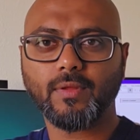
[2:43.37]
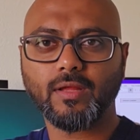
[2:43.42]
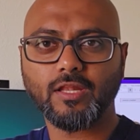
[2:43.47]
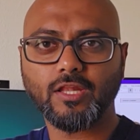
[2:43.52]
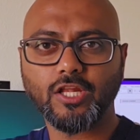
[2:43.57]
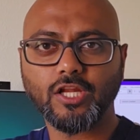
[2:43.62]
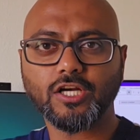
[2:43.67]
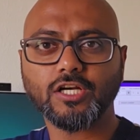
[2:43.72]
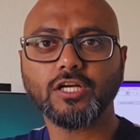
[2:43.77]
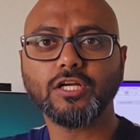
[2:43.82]

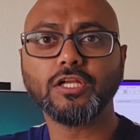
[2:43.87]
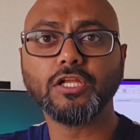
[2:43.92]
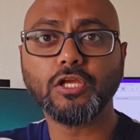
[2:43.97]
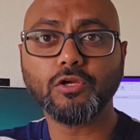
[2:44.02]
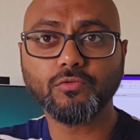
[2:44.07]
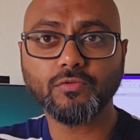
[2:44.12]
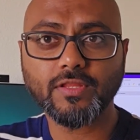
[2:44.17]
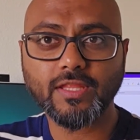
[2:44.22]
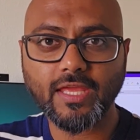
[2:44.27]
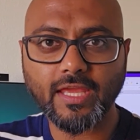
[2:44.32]
learn
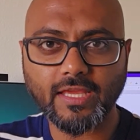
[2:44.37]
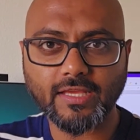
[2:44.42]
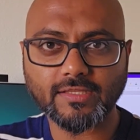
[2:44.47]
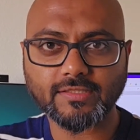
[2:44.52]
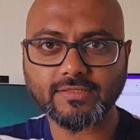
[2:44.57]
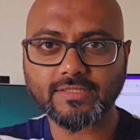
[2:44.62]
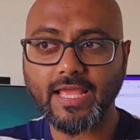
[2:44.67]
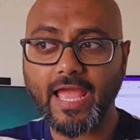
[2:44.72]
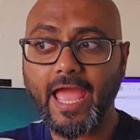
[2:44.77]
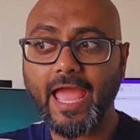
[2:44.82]
new
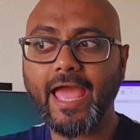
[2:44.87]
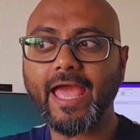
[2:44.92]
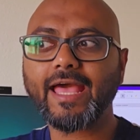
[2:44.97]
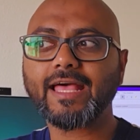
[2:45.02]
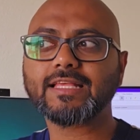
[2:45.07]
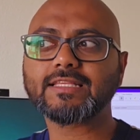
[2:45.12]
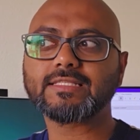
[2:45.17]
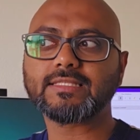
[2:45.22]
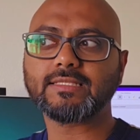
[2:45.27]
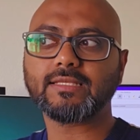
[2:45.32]
things
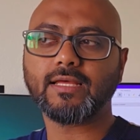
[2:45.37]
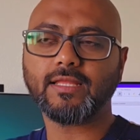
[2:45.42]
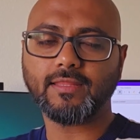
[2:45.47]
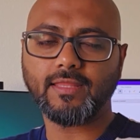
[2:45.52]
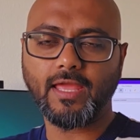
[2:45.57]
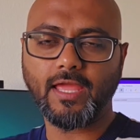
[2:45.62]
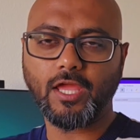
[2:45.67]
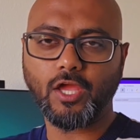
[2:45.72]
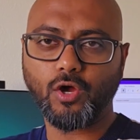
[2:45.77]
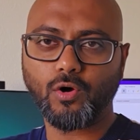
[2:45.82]
as
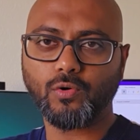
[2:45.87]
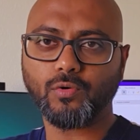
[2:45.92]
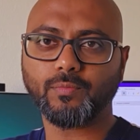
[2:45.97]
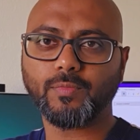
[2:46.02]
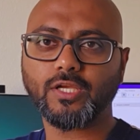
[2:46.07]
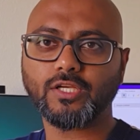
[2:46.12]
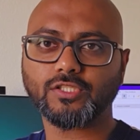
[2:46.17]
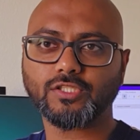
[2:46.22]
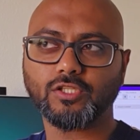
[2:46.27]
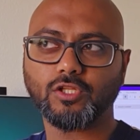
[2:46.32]
they go,
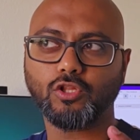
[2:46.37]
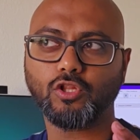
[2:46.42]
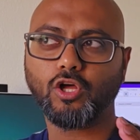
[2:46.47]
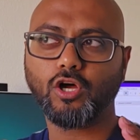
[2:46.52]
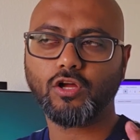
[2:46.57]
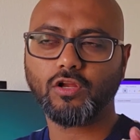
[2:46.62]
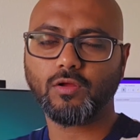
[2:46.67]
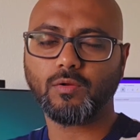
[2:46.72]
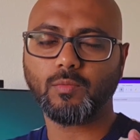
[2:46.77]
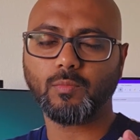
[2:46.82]
because
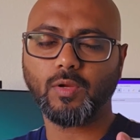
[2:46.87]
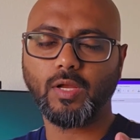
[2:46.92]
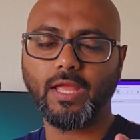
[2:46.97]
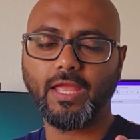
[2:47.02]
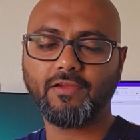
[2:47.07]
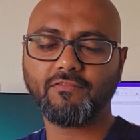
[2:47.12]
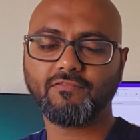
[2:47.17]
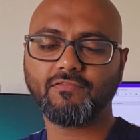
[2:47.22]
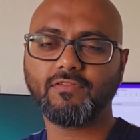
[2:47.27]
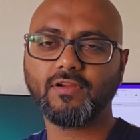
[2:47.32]

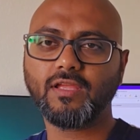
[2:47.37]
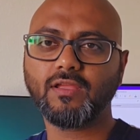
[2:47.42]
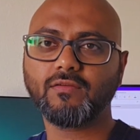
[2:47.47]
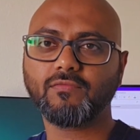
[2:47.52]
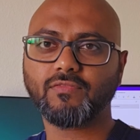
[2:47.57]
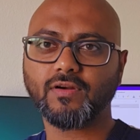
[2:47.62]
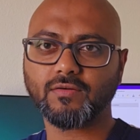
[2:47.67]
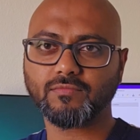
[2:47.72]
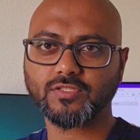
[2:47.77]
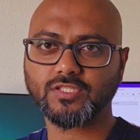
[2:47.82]
every
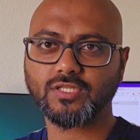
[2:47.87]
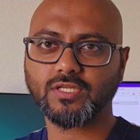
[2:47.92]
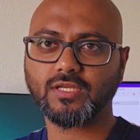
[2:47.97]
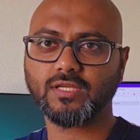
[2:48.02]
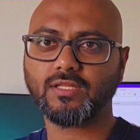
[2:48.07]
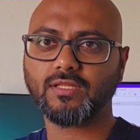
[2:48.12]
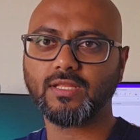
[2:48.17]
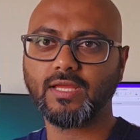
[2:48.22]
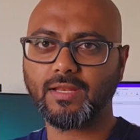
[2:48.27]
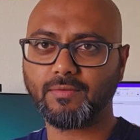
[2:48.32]

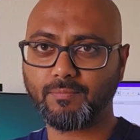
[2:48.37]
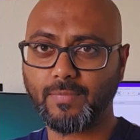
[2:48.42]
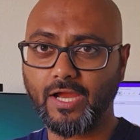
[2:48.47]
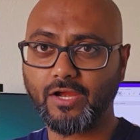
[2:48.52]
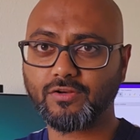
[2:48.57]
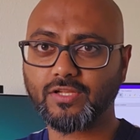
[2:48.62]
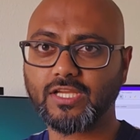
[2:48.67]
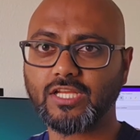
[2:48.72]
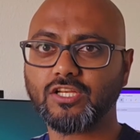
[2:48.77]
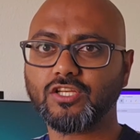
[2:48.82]
pharmaceutical and
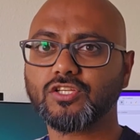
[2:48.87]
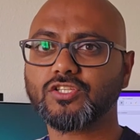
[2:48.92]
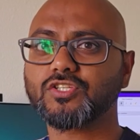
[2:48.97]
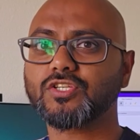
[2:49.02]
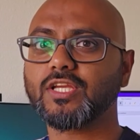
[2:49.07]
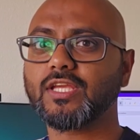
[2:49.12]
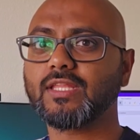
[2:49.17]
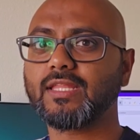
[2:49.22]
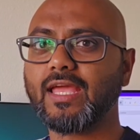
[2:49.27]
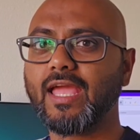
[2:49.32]
biotech
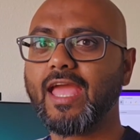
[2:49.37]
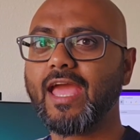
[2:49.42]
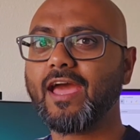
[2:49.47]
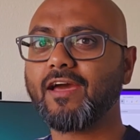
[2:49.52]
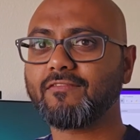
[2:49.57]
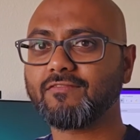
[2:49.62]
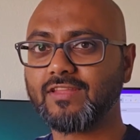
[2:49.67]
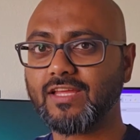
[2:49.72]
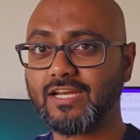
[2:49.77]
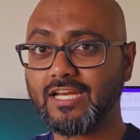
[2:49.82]
industry, they
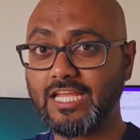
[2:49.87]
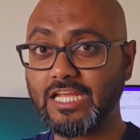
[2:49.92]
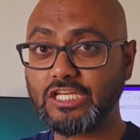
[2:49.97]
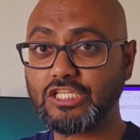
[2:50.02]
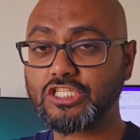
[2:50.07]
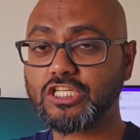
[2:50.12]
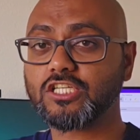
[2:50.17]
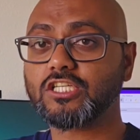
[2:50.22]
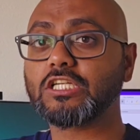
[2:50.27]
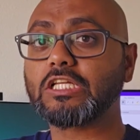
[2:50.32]
have their
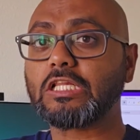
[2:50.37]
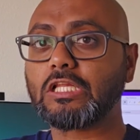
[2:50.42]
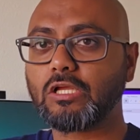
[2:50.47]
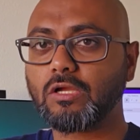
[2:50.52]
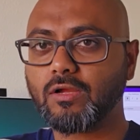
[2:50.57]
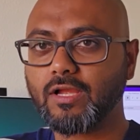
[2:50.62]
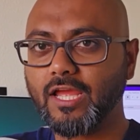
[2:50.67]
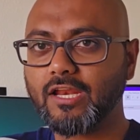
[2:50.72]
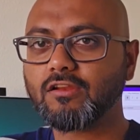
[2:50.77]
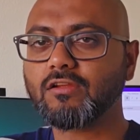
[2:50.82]
internal
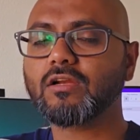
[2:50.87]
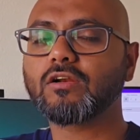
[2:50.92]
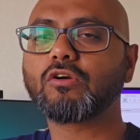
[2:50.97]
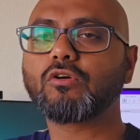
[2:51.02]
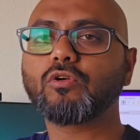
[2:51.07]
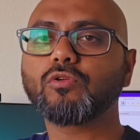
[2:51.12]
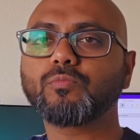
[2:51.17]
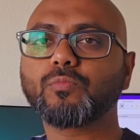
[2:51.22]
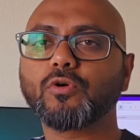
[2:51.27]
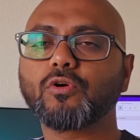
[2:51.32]
career
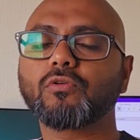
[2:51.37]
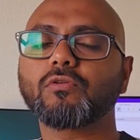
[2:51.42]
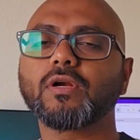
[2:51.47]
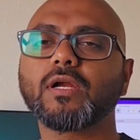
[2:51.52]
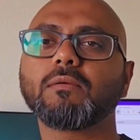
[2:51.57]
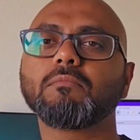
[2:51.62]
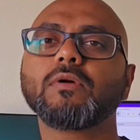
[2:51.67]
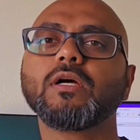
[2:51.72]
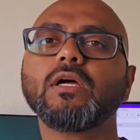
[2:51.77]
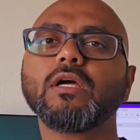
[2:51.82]
growth
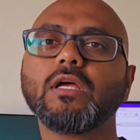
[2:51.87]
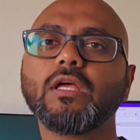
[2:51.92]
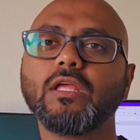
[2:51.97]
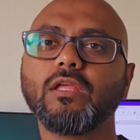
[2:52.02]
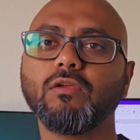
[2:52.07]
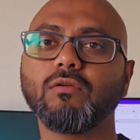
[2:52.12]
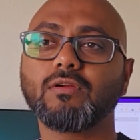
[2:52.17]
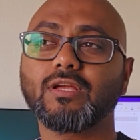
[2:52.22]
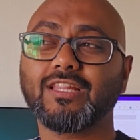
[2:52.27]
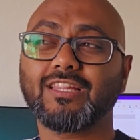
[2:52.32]
program.
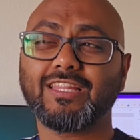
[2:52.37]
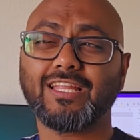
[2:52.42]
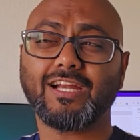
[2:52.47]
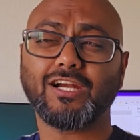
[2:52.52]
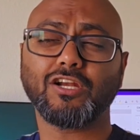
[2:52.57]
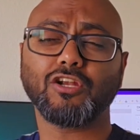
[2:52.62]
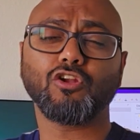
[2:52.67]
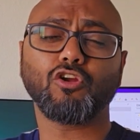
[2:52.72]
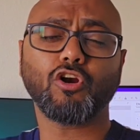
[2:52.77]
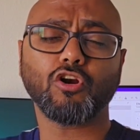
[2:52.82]
You can
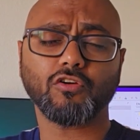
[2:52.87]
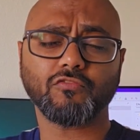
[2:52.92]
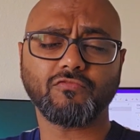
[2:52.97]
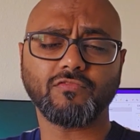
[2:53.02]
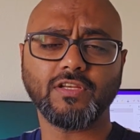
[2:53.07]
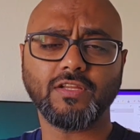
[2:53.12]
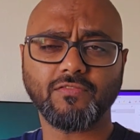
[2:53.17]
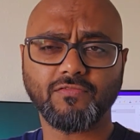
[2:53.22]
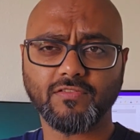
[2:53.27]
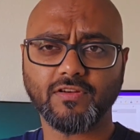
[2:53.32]
learn a lot of
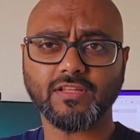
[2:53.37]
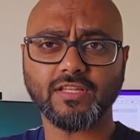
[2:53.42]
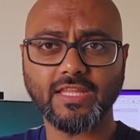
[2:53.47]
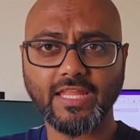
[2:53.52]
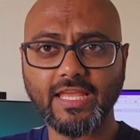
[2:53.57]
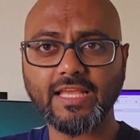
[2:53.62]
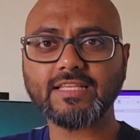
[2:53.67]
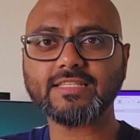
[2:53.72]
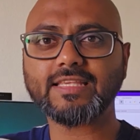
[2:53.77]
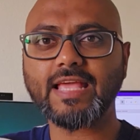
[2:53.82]
different
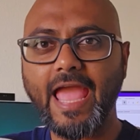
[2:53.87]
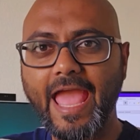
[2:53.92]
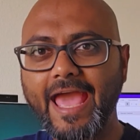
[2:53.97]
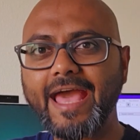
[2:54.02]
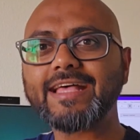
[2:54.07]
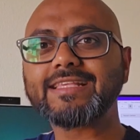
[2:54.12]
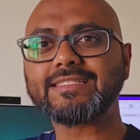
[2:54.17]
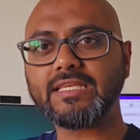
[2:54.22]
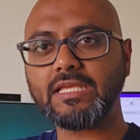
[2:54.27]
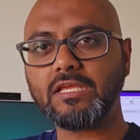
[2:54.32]
things
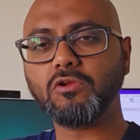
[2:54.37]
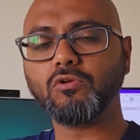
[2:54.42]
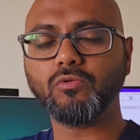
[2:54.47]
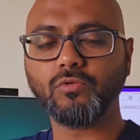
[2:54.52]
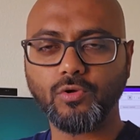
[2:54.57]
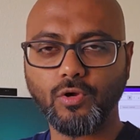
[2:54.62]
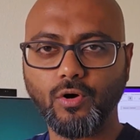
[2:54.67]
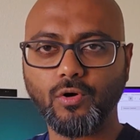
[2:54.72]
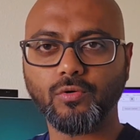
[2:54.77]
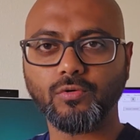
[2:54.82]
as you
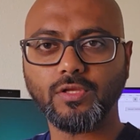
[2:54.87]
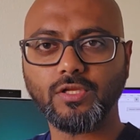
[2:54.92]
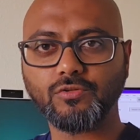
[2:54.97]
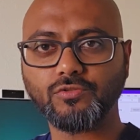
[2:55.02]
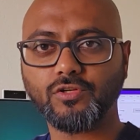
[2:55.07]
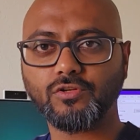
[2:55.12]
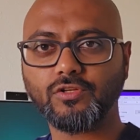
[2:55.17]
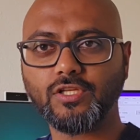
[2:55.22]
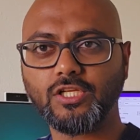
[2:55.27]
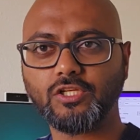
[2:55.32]
go. You
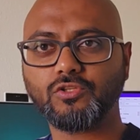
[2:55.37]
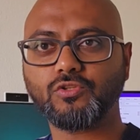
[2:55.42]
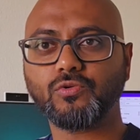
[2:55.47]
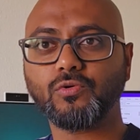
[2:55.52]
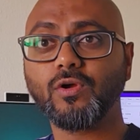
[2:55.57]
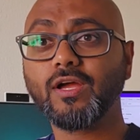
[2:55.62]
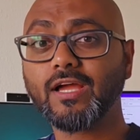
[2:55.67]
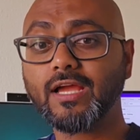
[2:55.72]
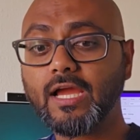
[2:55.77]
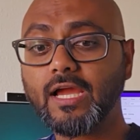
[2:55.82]
don't need to
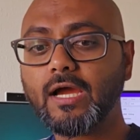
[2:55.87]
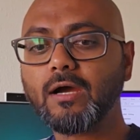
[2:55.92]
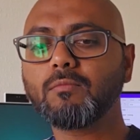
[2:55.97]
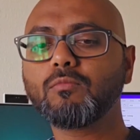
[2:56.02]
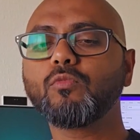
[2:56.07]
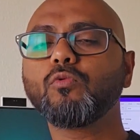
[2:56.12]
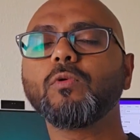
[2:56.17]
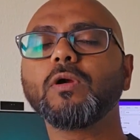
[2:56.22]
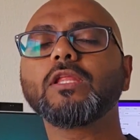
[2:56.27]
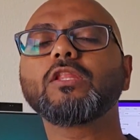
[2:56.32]

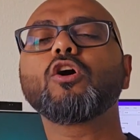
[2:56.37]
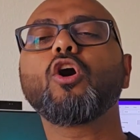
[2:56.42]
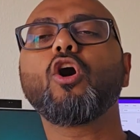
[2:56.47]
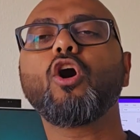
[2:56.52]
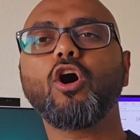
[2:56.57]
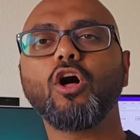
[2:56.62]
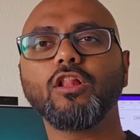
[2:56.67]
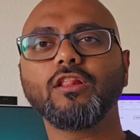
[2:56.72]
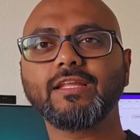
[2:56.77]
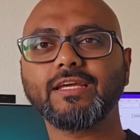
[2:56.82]
come with
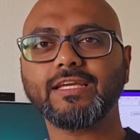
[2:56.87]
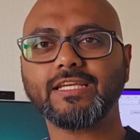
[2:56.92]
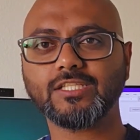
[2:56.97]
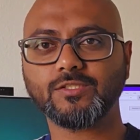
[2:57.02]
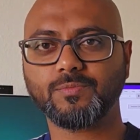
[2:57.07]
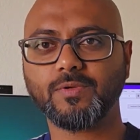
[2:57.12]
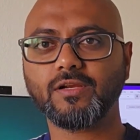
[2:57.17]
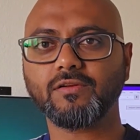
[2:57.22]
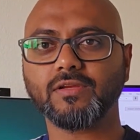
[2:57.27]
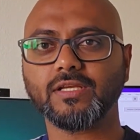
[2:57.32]
all the
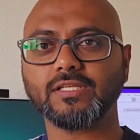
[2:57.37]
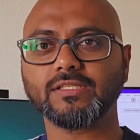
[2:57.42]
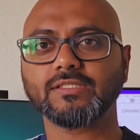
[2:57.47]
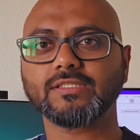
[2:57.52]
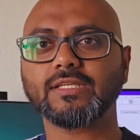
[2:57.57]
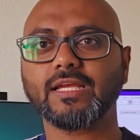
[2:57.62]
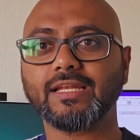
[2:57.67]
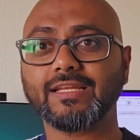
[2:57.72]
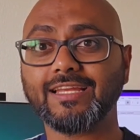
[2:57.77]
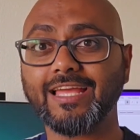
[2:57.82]

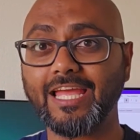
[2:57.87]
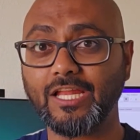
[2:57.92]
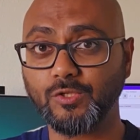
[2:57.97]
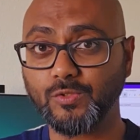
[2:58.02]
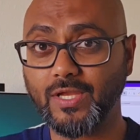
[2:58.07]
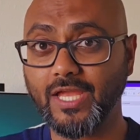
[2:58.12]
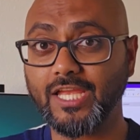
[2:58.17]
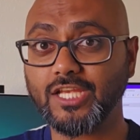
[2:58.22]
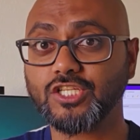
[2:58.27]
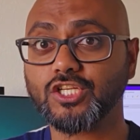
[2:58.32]
experience and
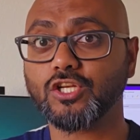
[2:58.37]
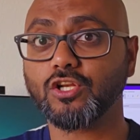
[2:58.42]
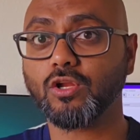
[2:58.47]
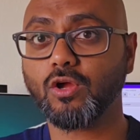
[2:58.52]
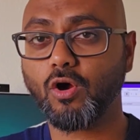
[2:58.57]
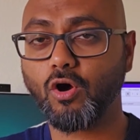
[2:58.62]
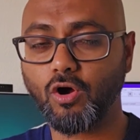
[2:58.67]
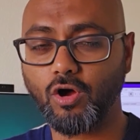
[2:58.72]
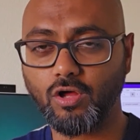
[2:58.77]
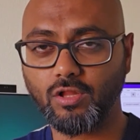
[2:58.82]
education
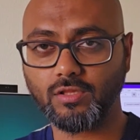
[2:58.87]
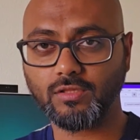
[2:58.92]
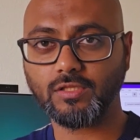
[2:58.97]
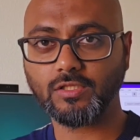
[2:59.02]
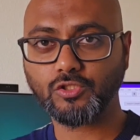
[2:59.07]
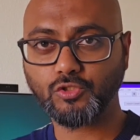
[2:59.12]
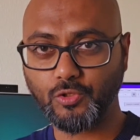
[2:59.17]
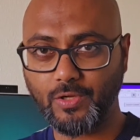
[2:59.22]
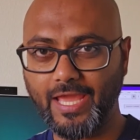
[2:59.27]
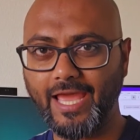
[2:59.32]
all
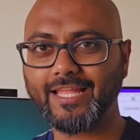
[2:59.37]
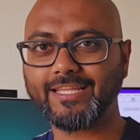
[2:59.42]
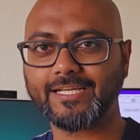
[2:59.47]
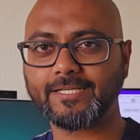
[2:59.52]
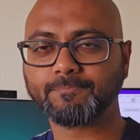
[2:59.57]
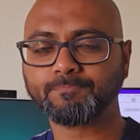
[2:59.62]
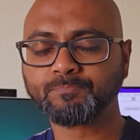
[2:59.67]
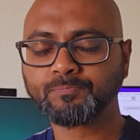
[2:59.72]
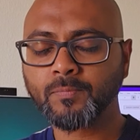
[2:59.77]
together.